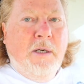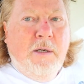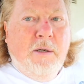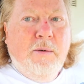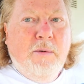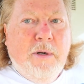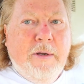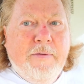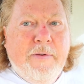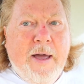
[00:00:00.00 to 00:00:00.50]

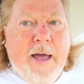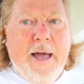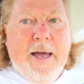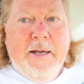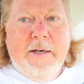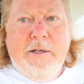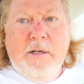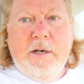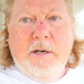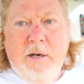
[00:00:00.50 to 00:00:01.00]
We've
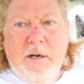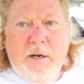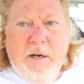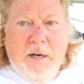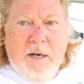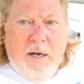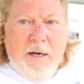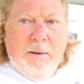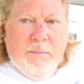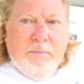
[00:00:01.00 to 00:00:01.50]
had,
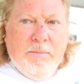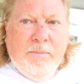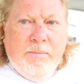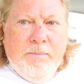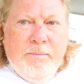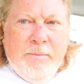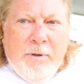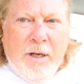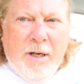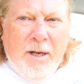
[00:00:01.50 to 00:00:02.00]
um,
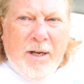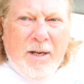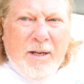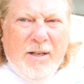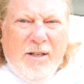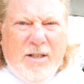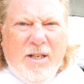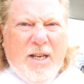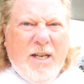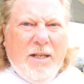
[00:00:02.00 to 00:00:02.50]

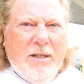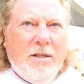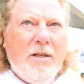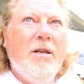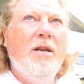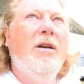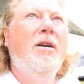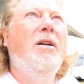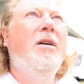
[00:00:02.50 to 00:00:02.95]
you see it's